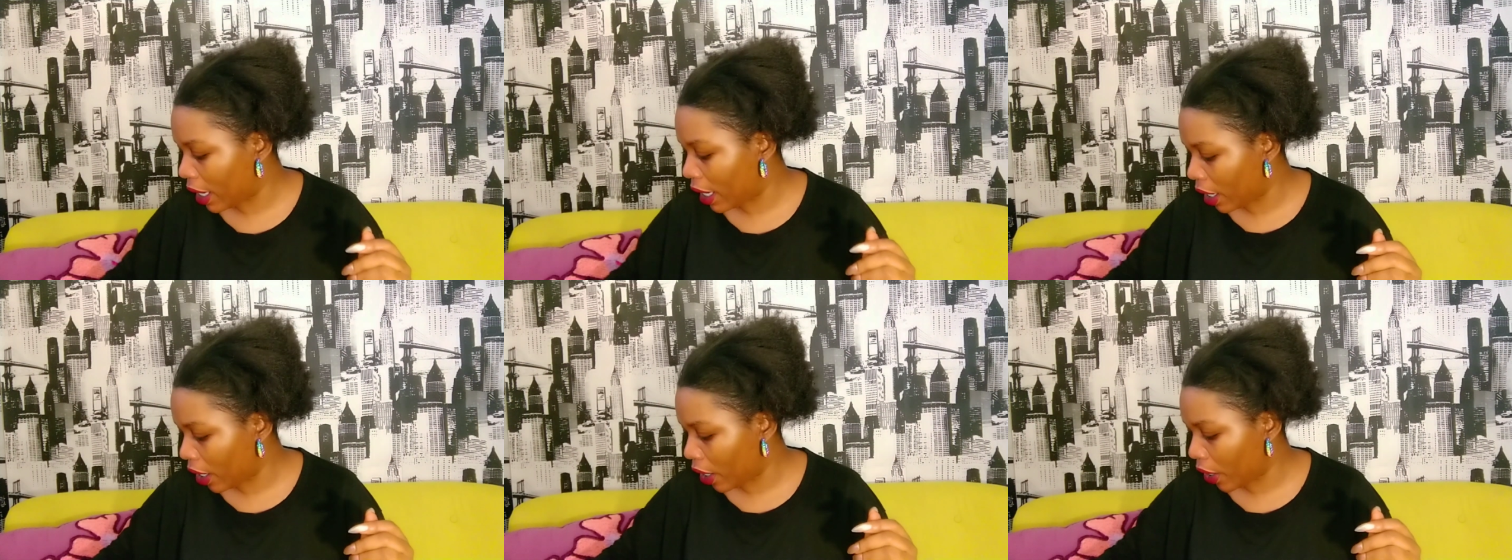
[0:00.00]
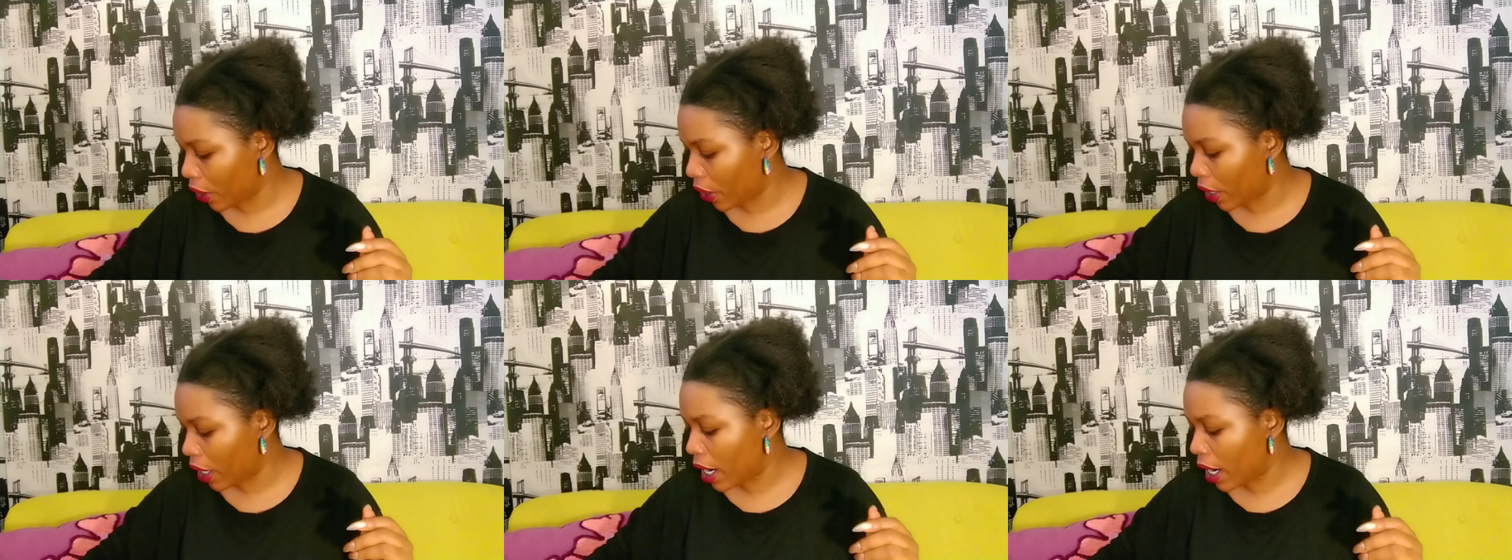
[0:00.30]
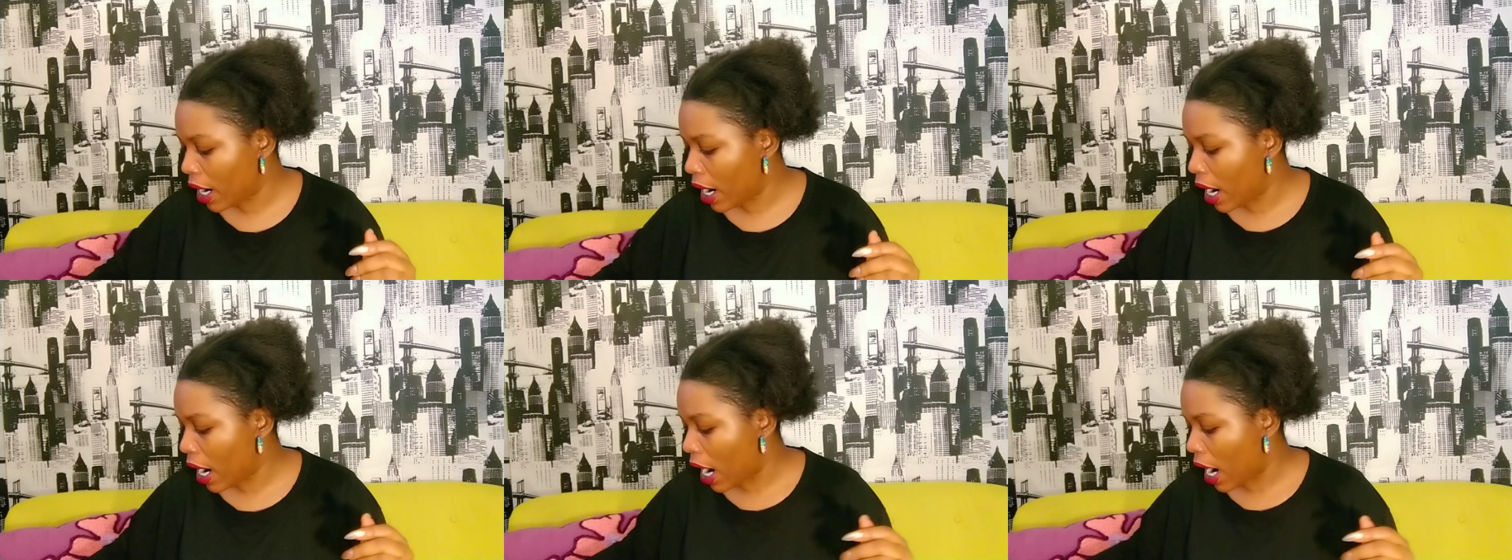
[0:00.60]
hair,
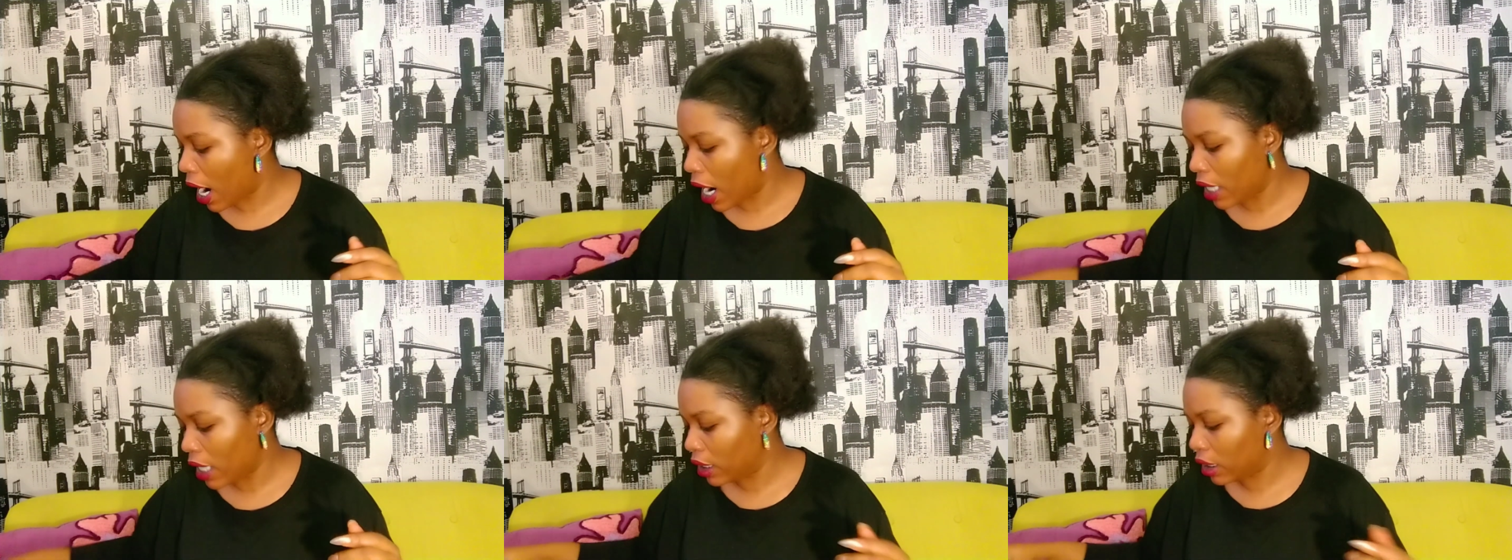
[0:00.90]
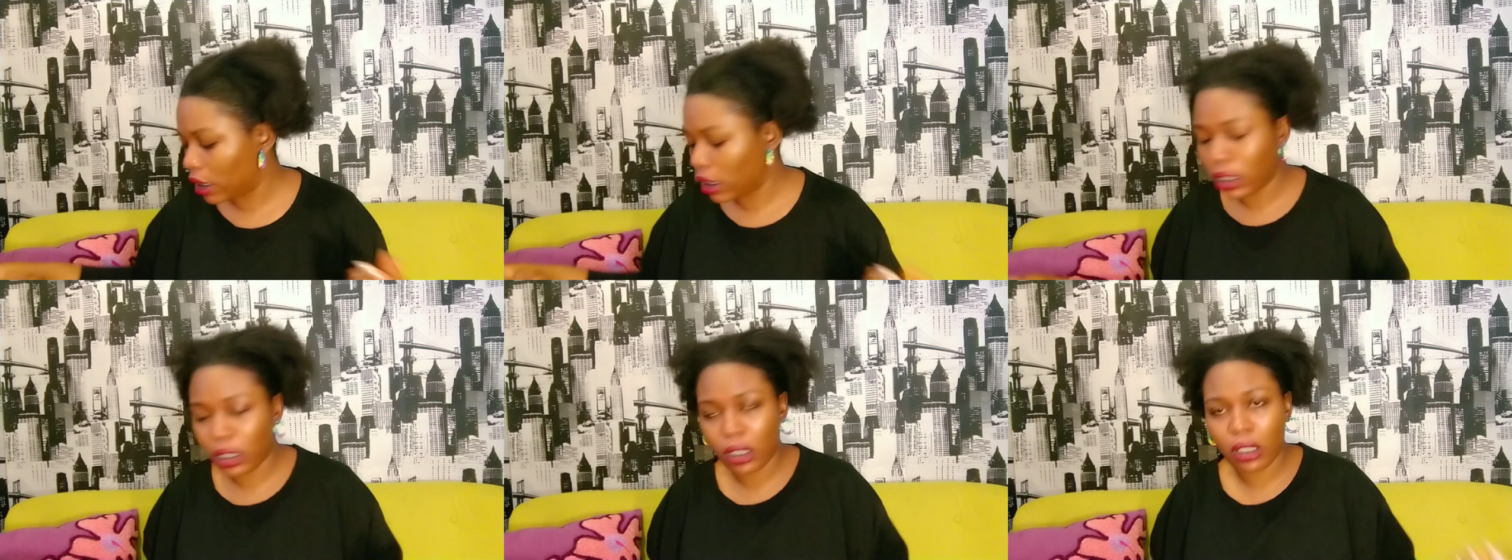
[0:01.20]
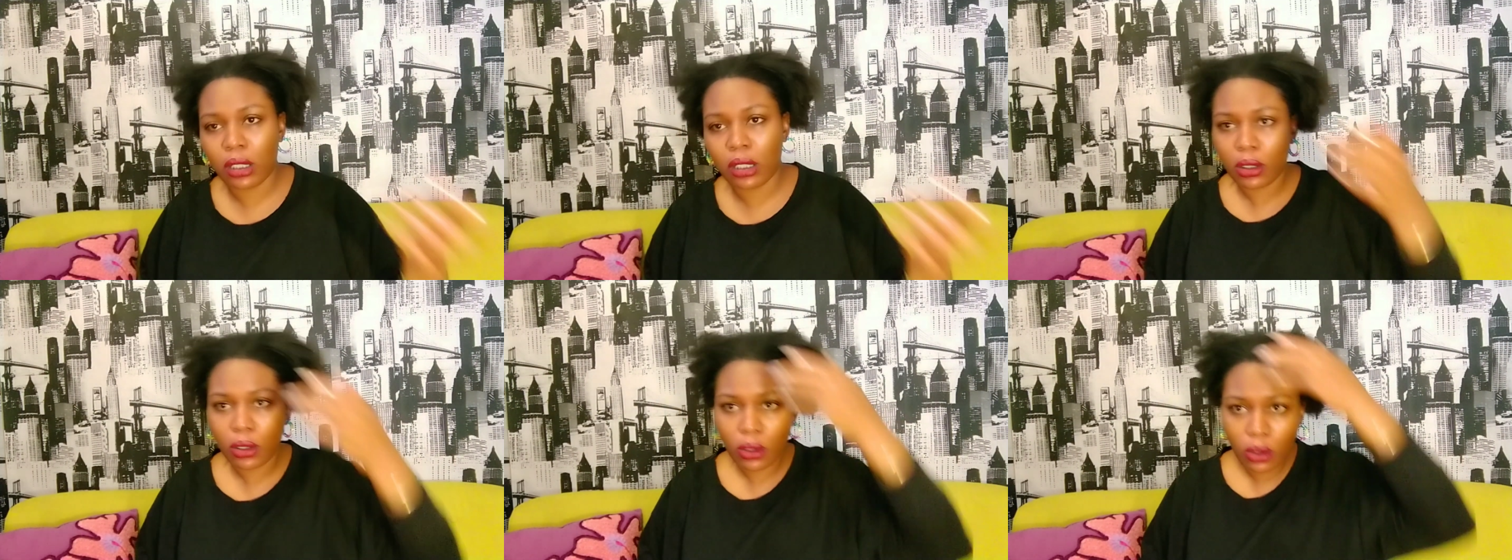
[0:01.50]
I
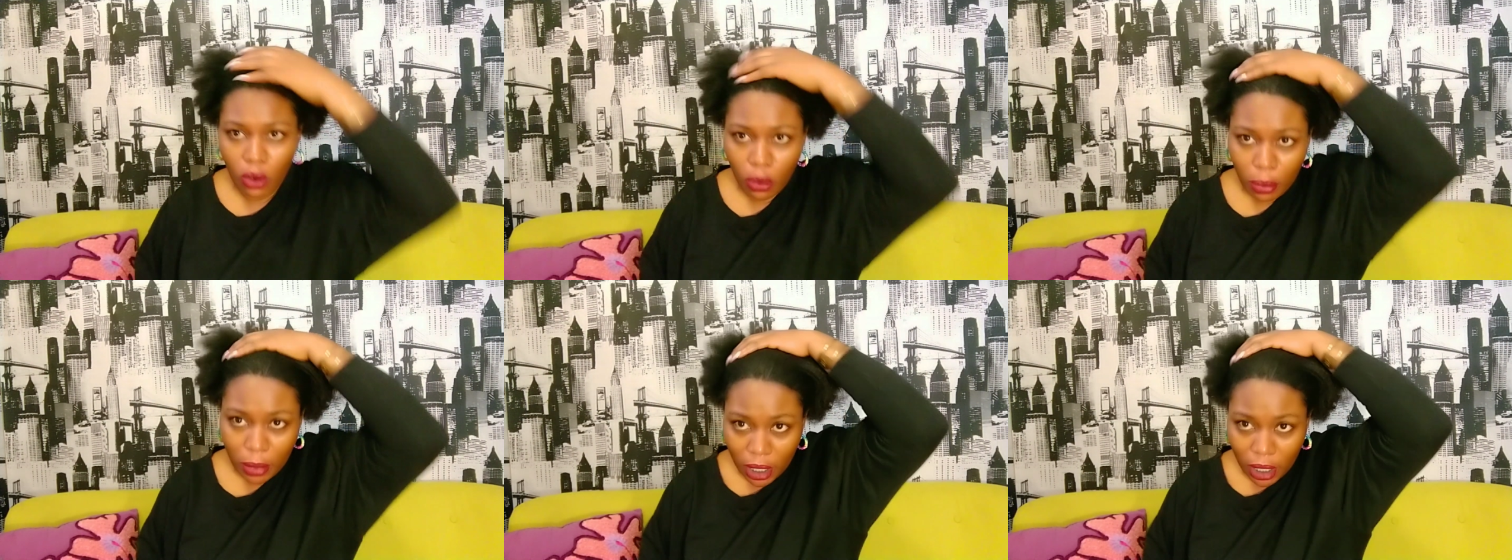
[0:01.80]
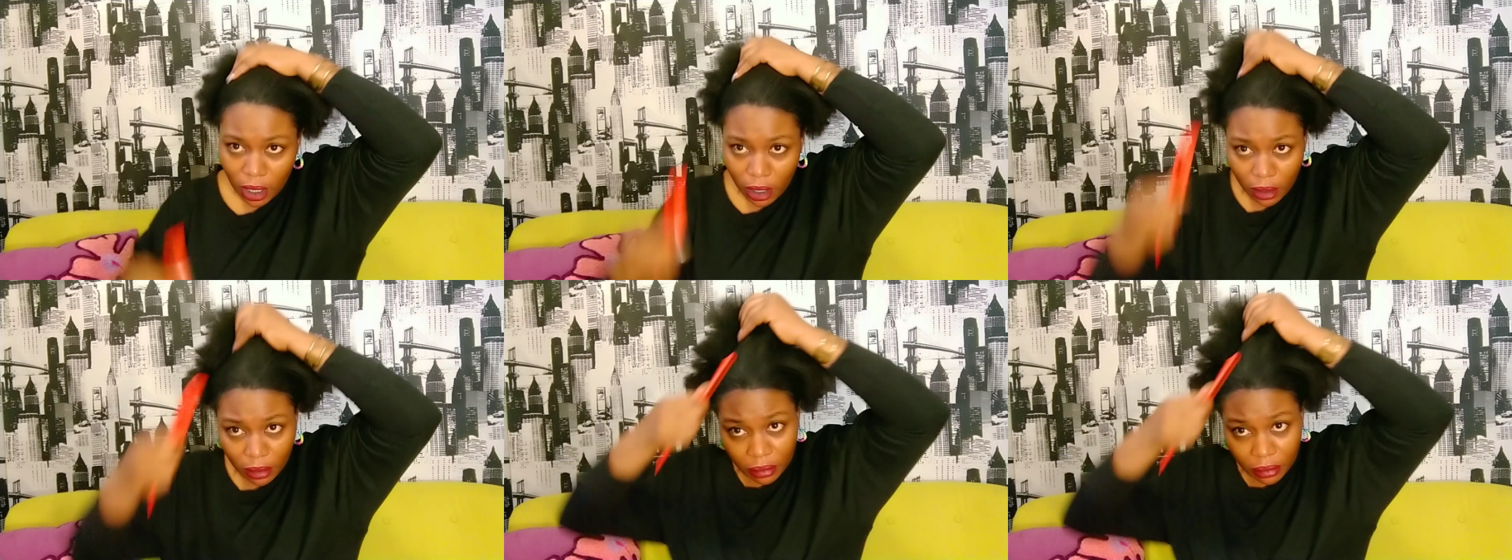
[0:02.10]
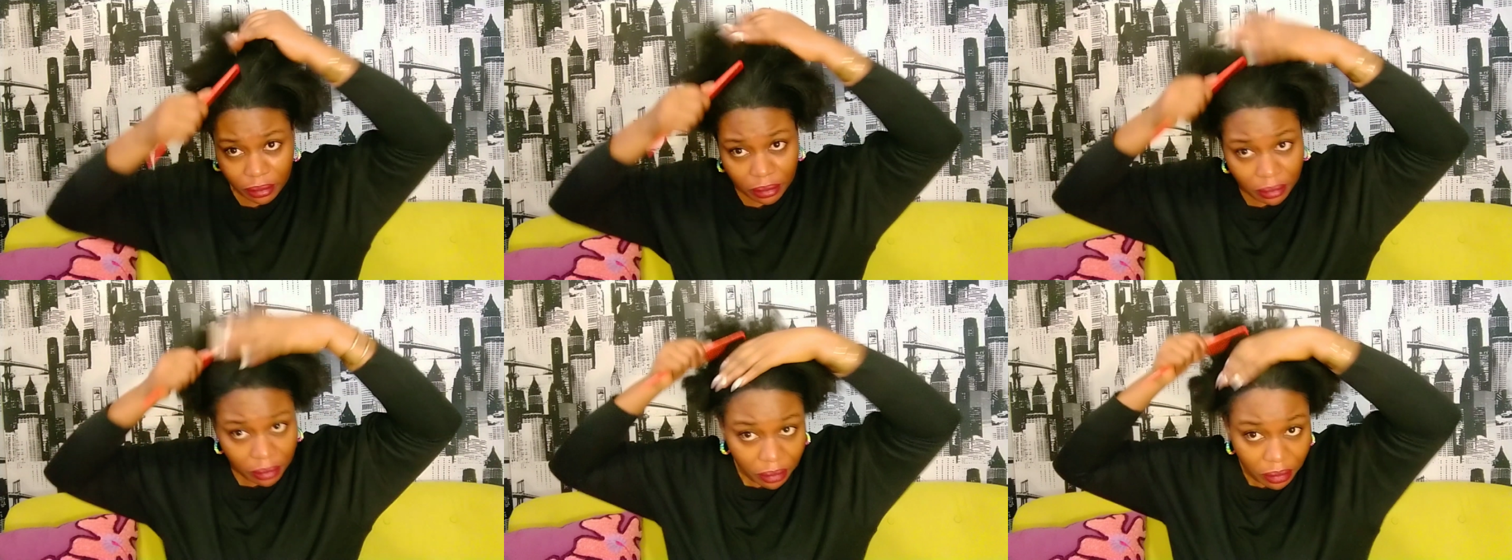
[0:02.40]
just comb it out.